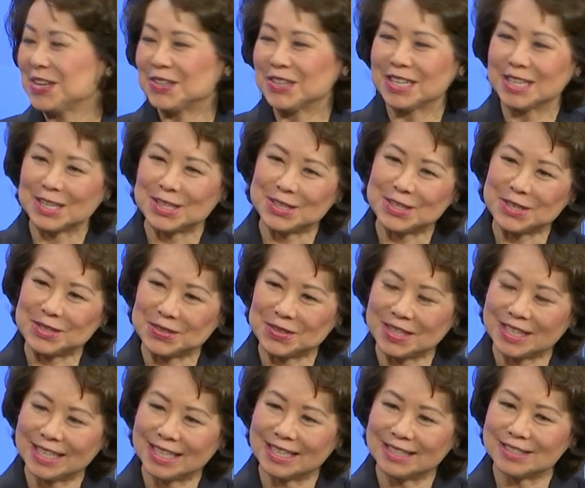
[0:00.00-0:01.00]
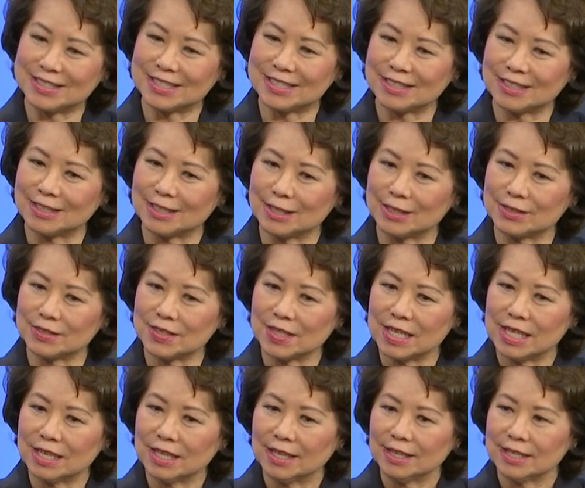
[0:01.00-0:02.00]
Uh, and uh,
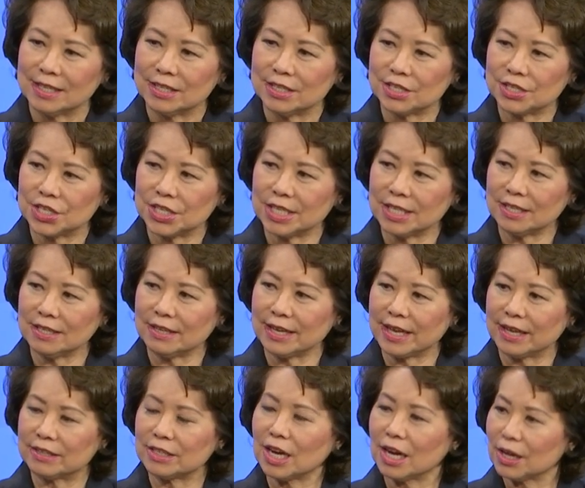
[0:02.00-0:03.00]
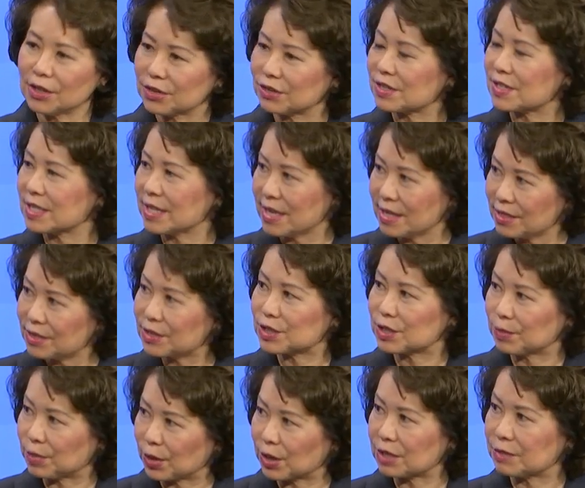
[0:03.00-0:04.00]
she and others in the
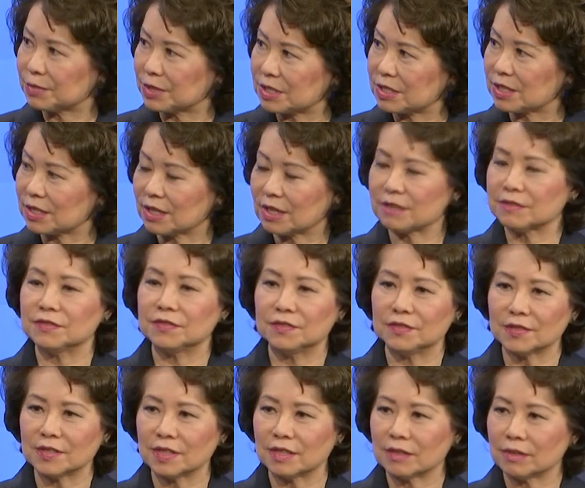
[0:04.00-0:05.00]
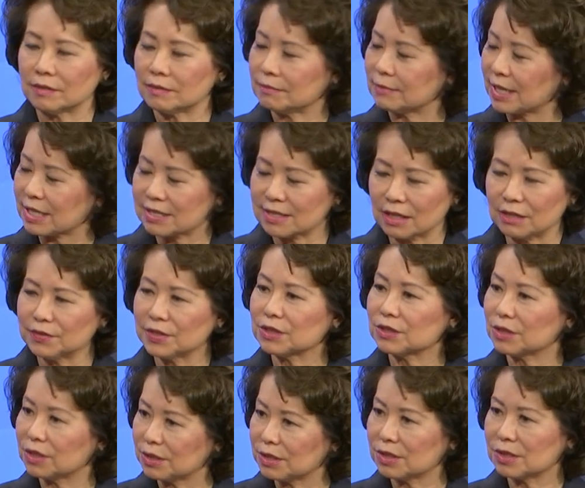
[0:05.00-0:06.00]
department, are, myself
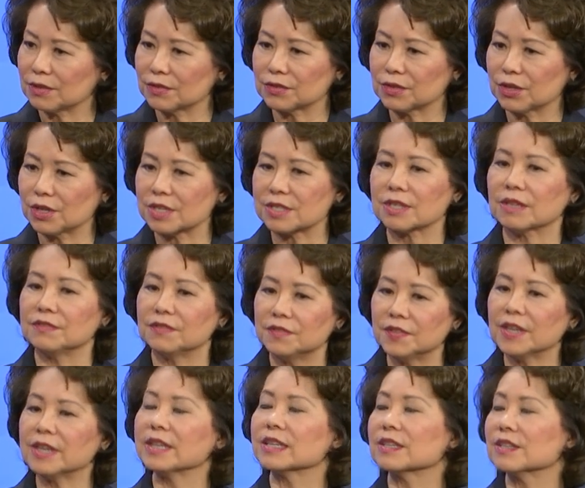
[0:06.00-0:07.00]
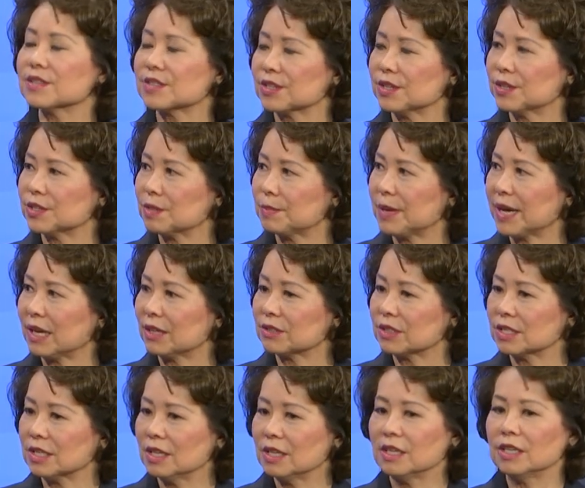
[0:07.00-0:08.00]
included, of course, are very concerned
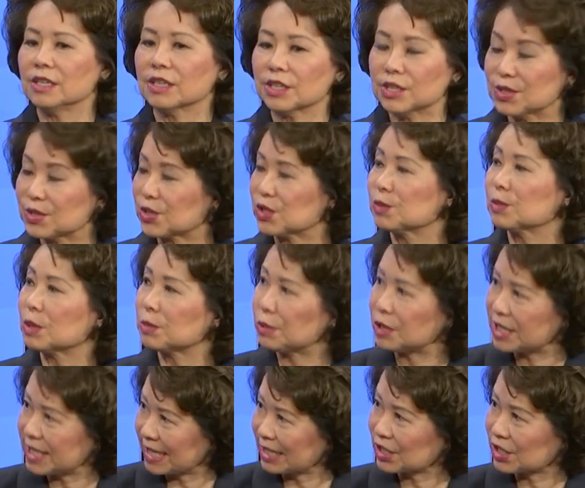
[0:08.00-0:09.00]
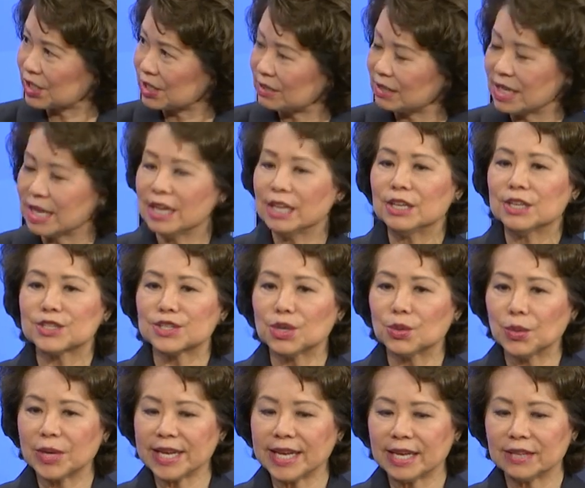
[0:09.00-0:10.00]
about consumer protection. So
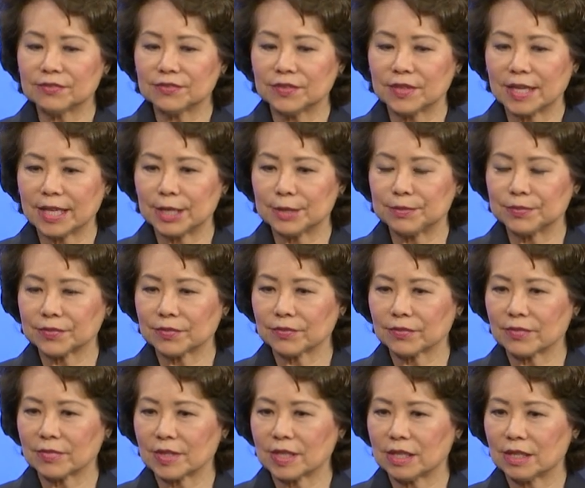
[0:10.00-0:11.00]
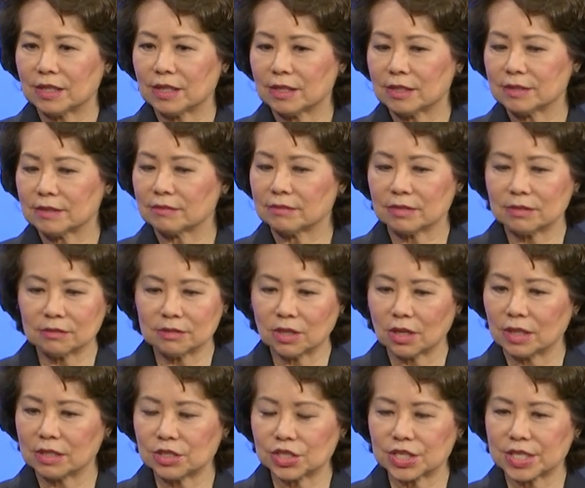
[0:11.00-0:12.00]
we have um, uh,
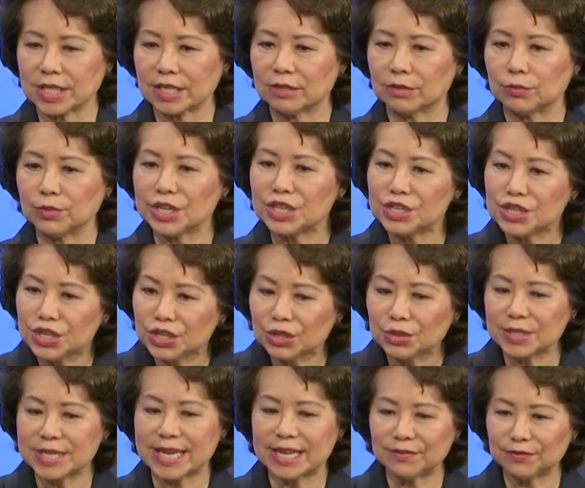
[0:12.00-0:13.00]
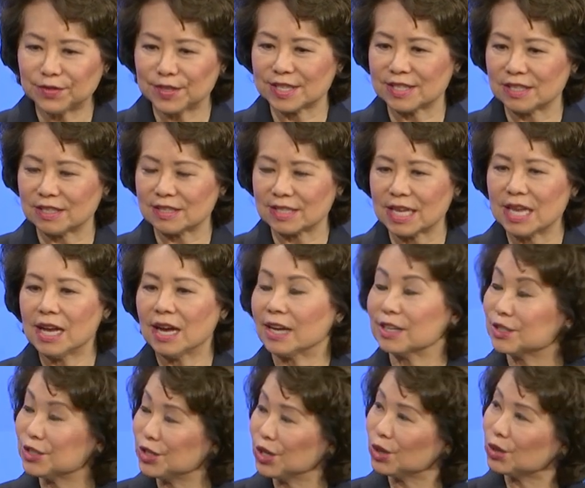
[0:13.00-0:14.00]
launched a renewed emphasis
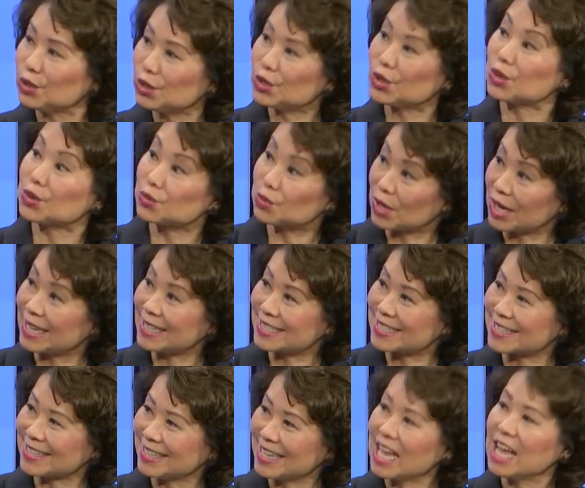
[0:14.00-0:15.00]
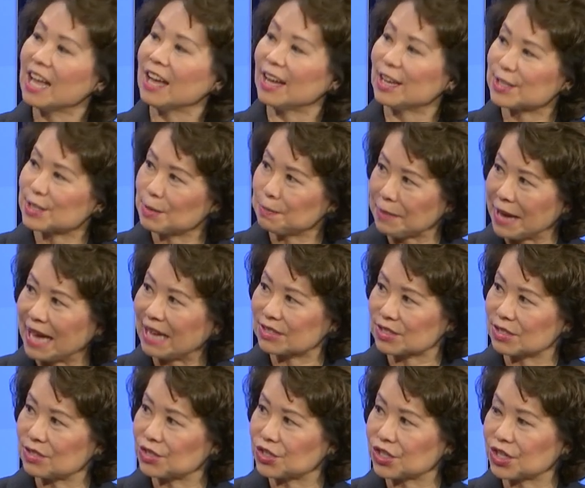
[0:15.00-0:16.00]
on know your rights as a
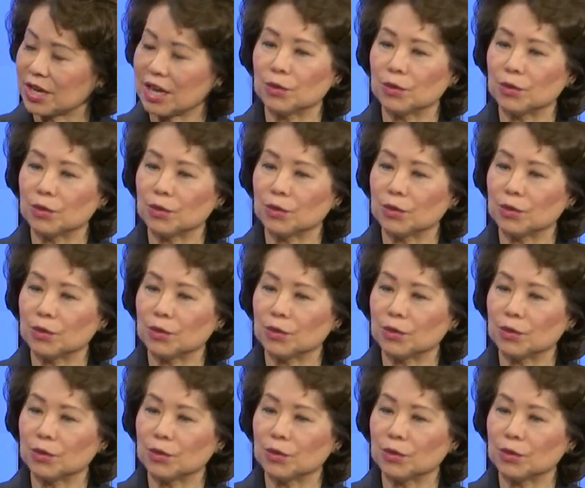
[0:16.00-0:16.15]
passenger.